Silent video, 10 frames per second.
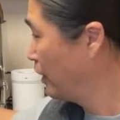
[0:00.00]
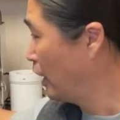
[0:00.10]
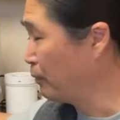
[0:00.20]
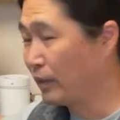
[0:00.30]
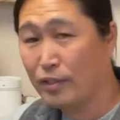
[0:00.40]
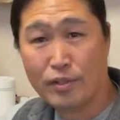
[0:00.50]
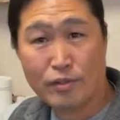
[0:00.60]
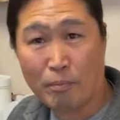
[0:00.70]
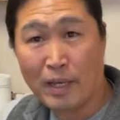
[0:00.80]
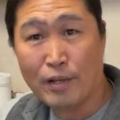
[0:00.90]
I mean, this is
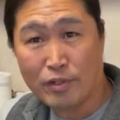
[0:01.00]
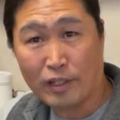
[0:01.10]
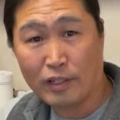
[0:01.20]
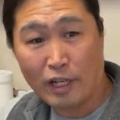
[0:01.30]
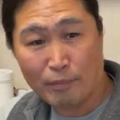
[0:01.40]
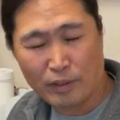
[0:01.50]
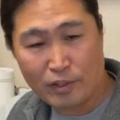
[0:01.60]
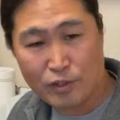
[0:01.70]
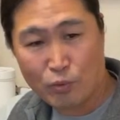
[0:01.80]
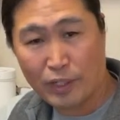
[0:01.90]
amazing. I mean,
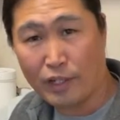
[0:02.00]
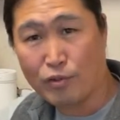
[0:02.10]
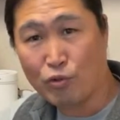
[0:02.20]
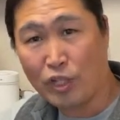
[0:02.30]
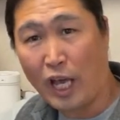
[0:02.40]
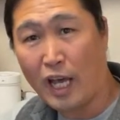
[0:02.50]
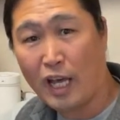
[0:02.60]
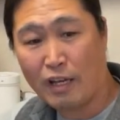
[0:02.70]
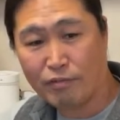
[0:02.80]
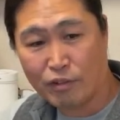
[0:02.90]
this one is you
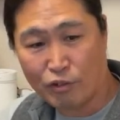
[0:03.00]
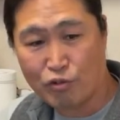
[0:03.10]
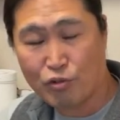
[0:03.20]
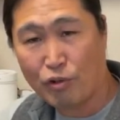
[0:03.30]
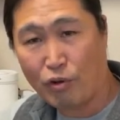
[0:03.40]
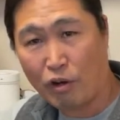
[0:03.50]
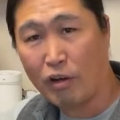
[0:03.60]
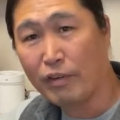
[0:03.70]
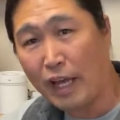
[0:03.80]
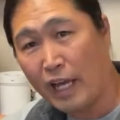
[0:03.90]
have control
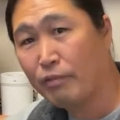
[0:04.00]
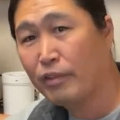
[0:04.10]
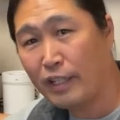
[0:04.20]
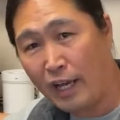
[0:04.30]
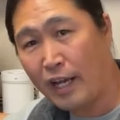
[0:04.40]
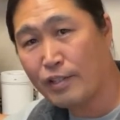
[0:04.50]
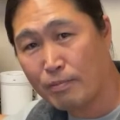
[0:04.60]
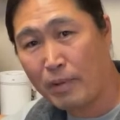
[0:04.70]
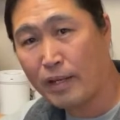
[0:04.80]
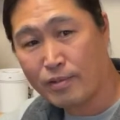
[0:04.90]
of every
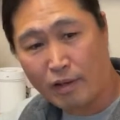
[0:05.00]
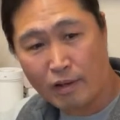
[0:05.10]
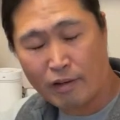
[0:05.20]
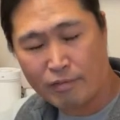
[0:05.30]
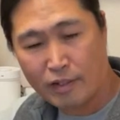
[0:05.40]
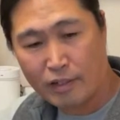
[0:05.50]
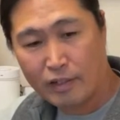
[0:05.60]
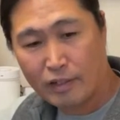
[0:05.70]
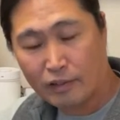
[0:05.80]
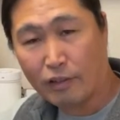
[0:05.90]
aspect of
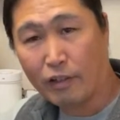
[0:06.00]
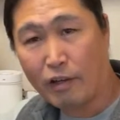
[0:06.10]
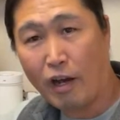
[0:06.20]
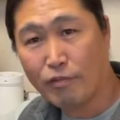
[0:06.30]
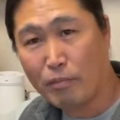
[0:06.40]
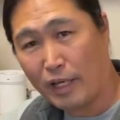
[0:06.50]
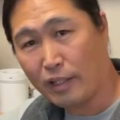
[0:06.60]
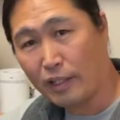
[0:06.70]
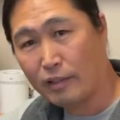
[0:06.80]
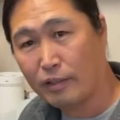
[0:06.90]
the coffee
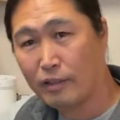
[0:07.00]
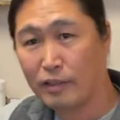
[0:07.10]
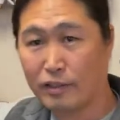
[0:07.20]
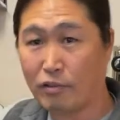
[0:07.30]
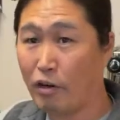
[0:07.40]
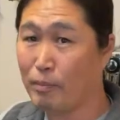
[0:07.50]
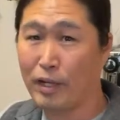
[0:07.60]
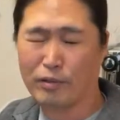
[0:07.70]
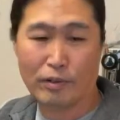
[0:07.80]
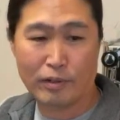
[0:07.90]
making. It's all
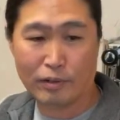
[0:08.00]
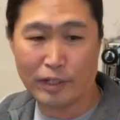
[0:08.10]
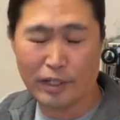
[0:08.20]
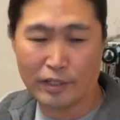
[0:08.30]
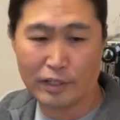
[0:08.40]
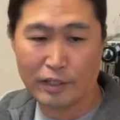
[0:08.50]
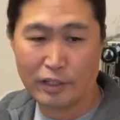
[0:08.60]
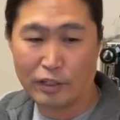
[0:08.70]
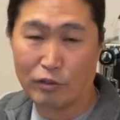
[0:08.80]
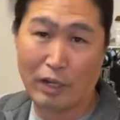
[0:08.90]
manual, okay?
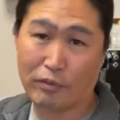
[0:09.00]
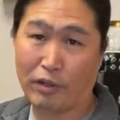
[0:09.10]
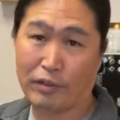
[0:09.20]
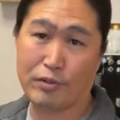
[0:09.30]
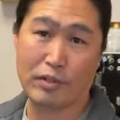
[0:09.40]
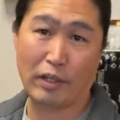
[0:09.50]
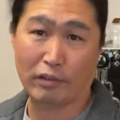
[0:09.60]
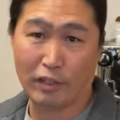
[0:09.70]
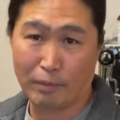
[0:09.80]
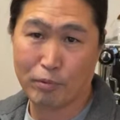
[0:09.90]
You have to understand the
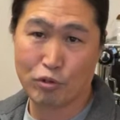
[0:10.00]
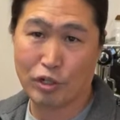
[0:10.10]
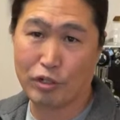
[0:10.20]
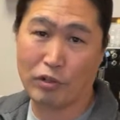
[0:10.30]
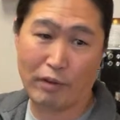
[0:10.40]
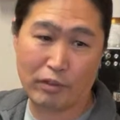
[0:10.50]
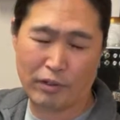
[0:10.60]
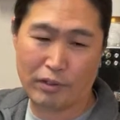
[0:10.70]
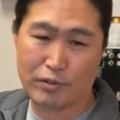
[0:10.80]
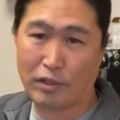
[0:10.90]
temperature. You have to
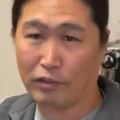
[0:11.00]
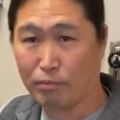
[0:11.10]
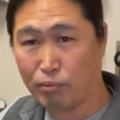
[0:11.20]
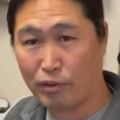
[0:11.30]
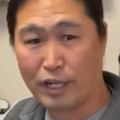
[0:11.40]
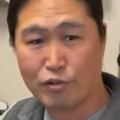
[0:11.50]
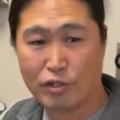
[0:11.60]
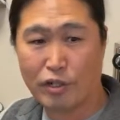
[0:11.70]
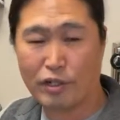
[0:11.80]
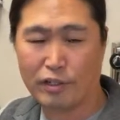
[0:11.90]
understand the
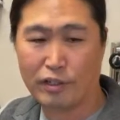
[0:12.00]
pressure.